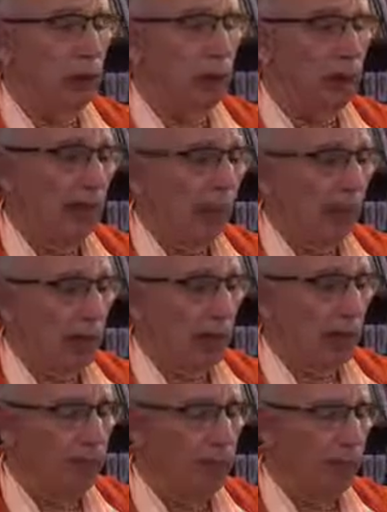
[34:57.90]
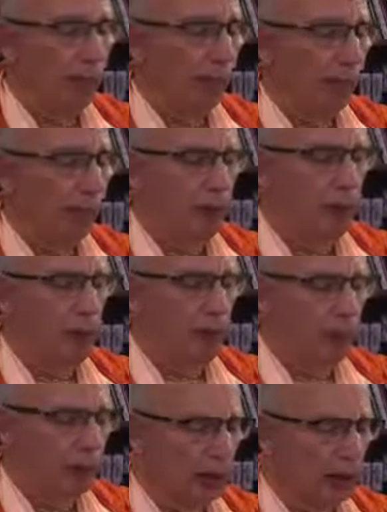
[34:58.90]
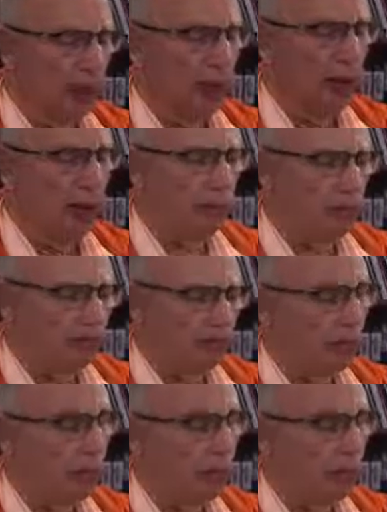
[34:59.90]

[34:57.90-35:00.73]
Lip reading: After Mahaprabhu had been gone for some time,